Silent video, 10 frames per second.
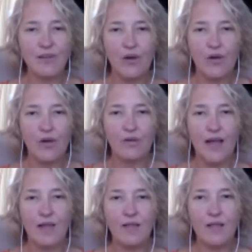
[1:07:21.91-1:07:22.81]
You know,
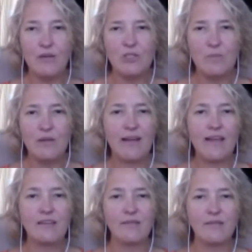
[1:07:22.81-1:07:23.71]
I used to be
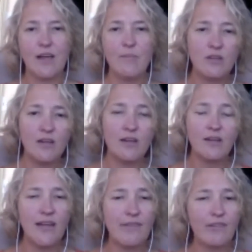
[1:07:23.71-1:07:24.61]
like, I'm
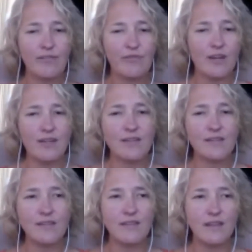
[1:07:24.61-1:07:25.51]
good. I have enough
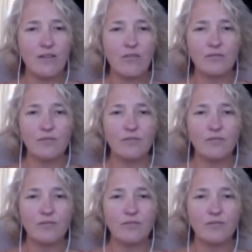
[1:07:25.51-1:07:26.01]
friends. I don't,